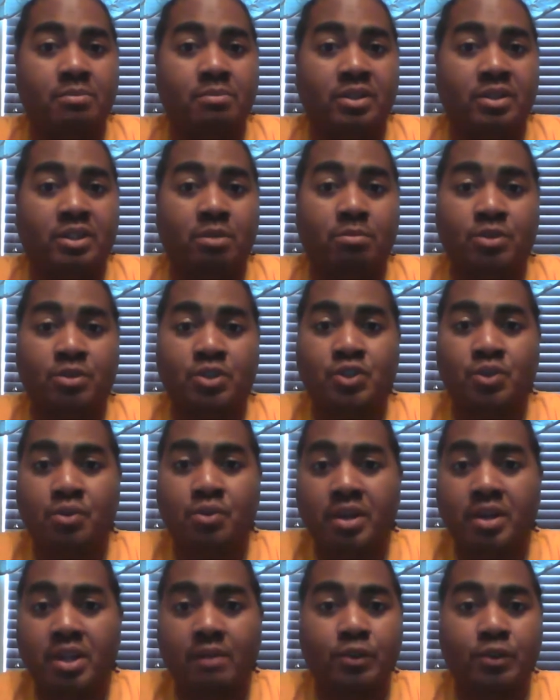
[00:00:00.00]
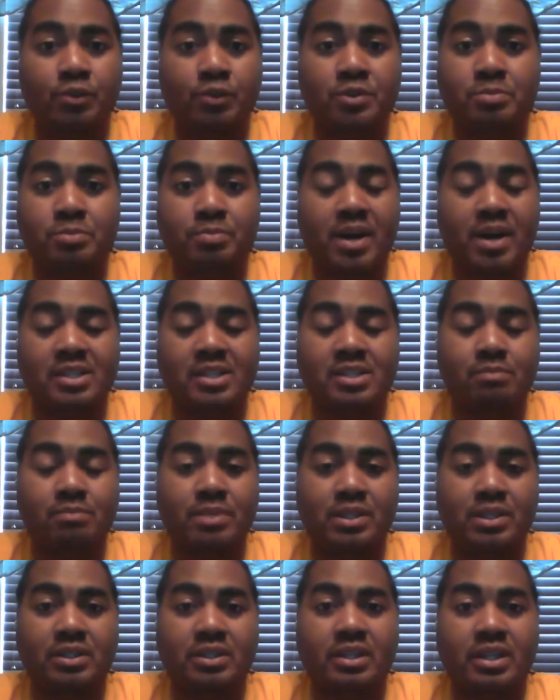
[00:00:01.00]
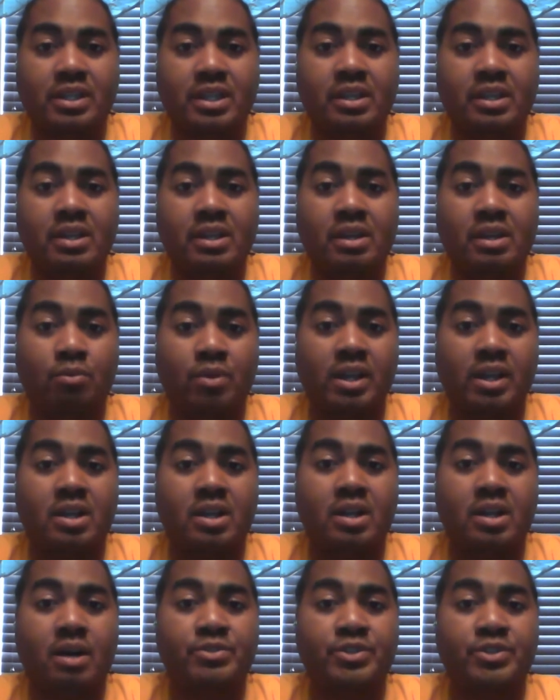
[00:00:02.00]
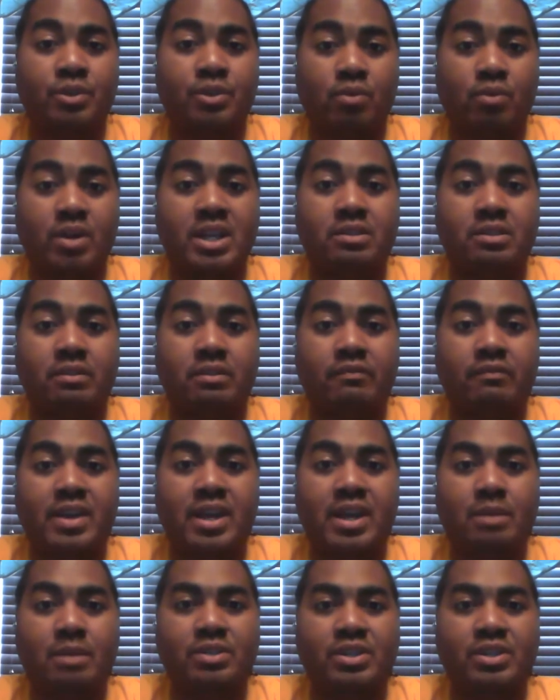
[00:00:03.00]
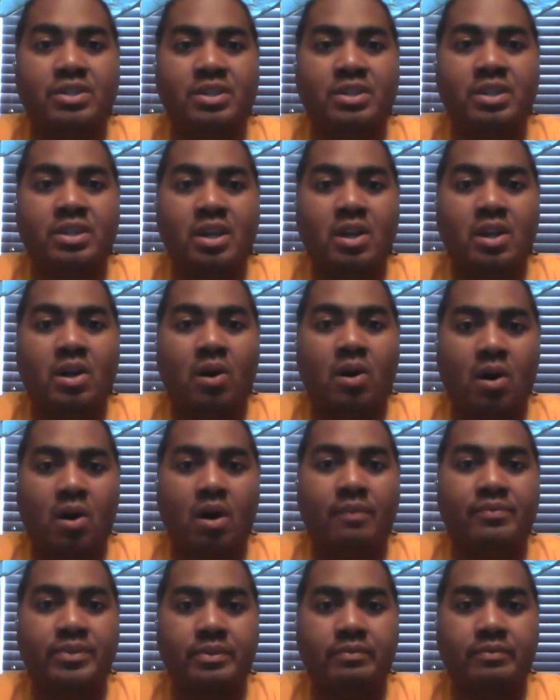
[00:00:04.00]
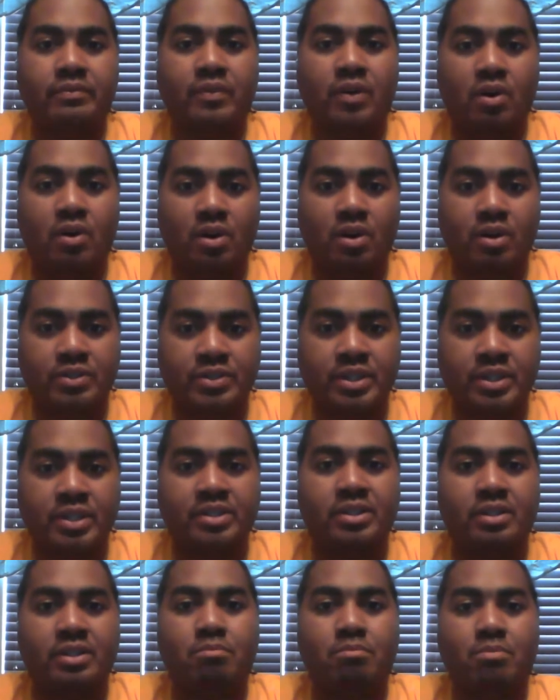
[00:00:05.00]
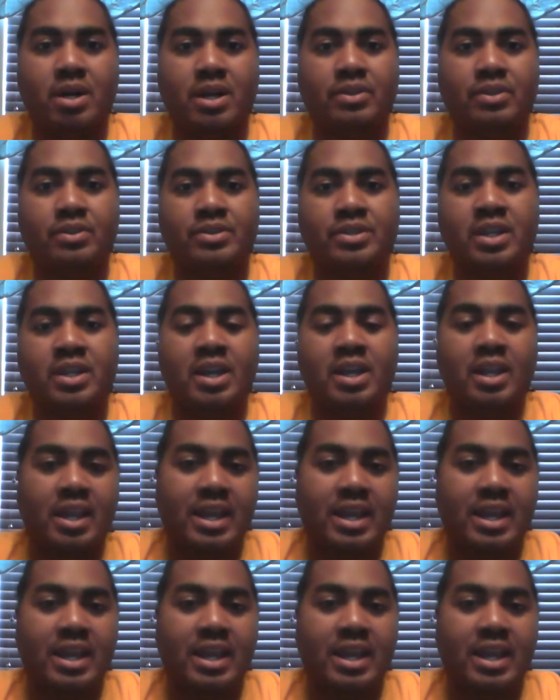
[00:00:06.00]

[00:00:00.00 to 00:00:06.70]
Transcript: but the majority of the responsibility when it comes to raising families often falls to the mothers.